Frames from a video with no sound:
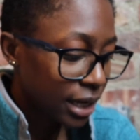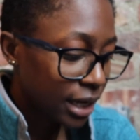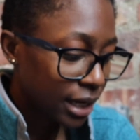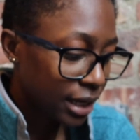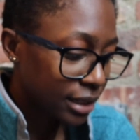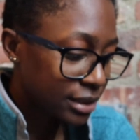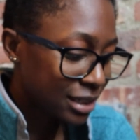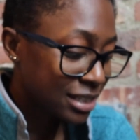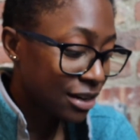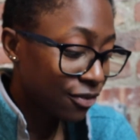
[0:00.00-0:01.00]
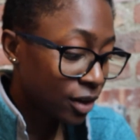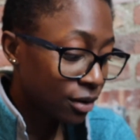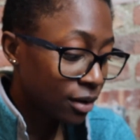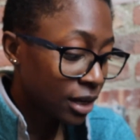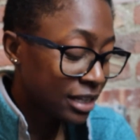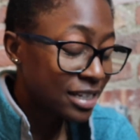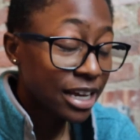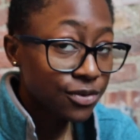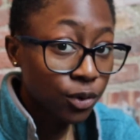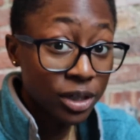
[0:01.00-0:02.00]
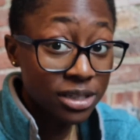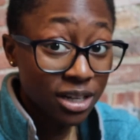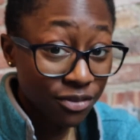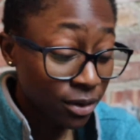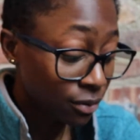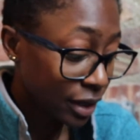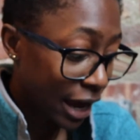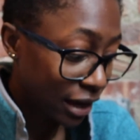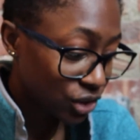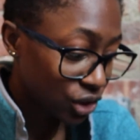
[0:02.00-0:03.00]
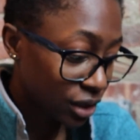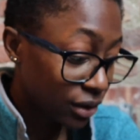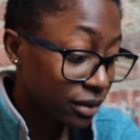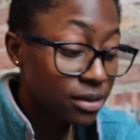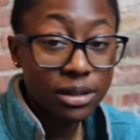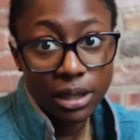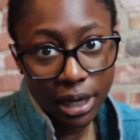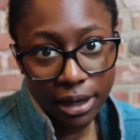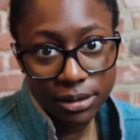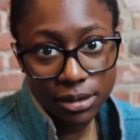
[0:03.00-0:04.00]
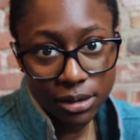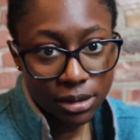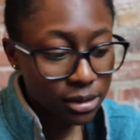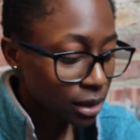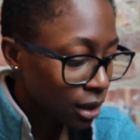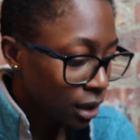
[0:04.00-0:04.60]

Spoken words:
is it tests for a different reaction than celiac disease.